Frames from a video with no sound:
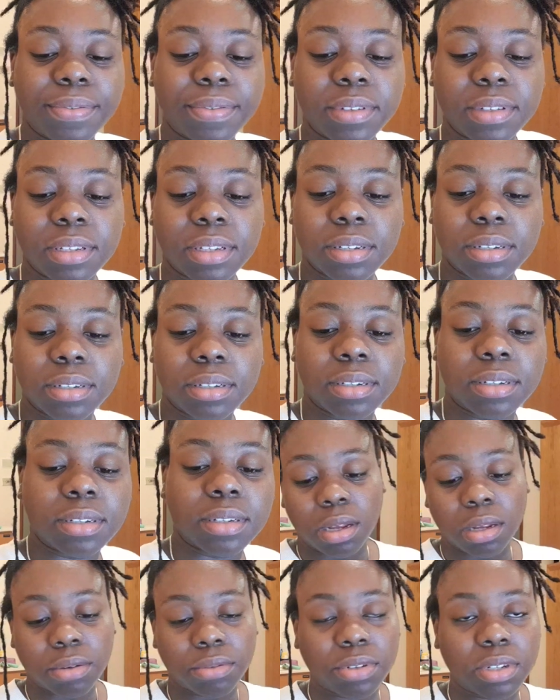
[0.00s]
So
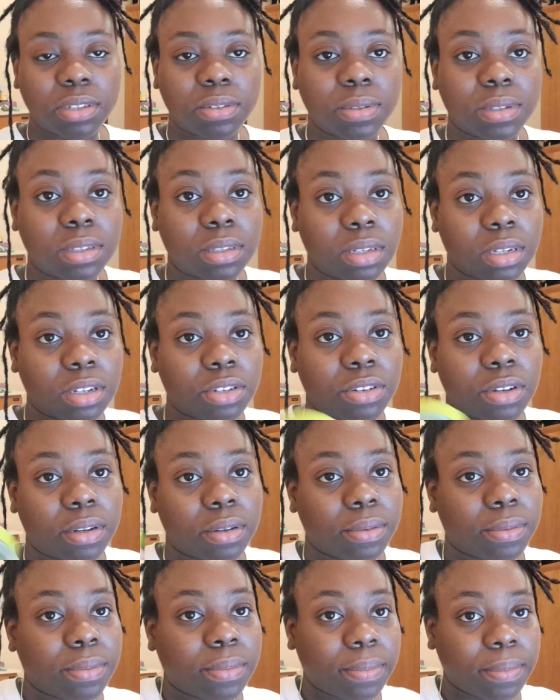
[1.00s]
a retwisting
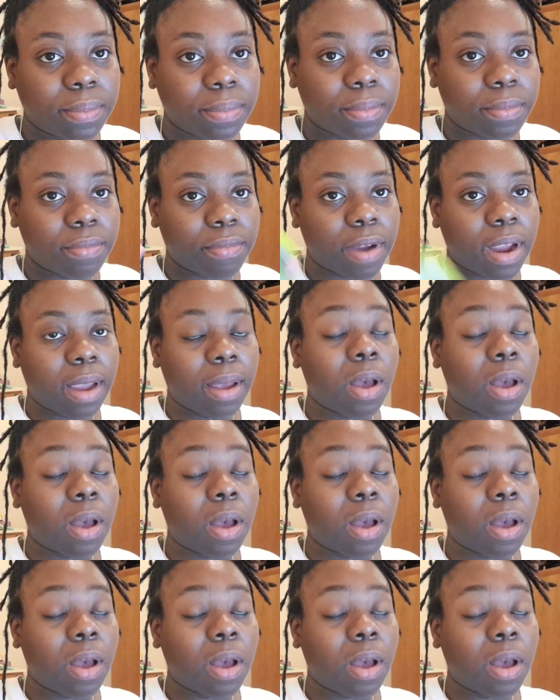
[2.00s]
gel, right?